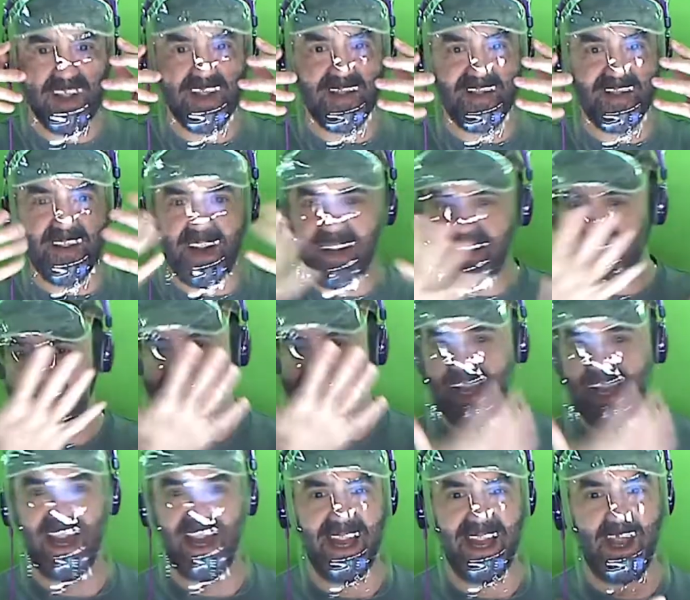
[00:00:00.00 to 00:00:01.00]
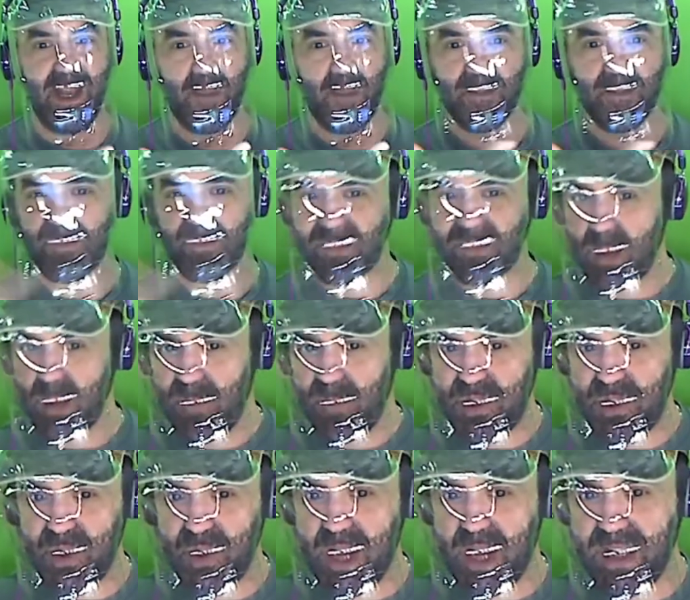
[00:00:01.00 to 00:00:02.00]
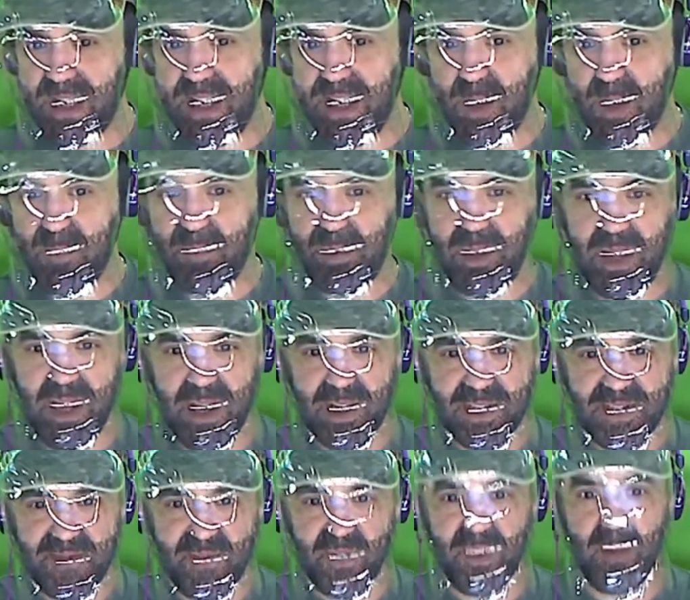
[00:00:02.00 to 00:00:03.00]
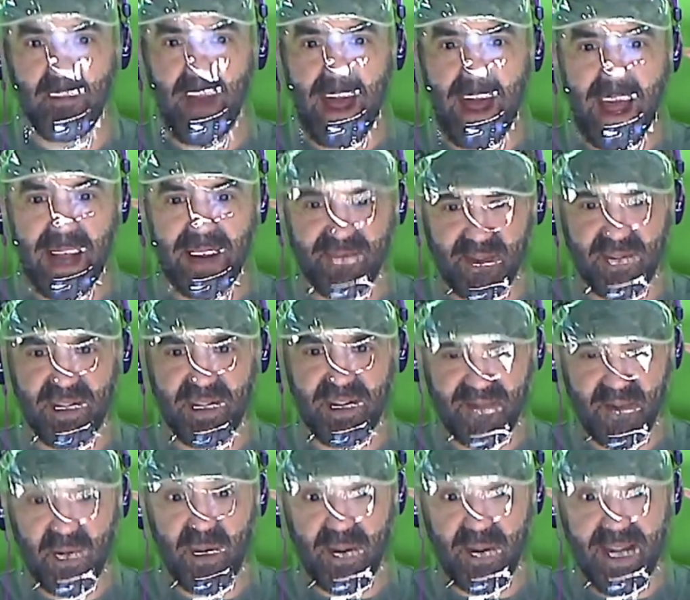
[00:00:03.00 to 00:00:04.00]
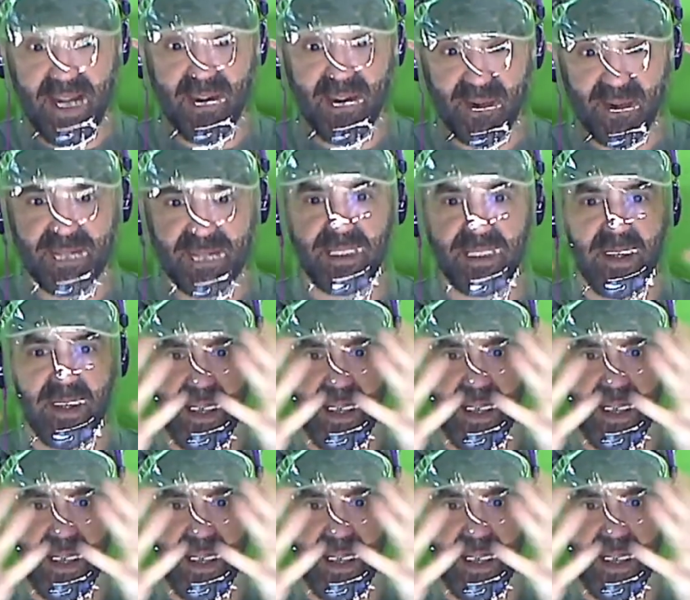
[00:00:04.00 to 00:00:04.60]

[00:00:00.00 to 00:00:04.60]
the front side, but you've got earplugs for the back for your ears.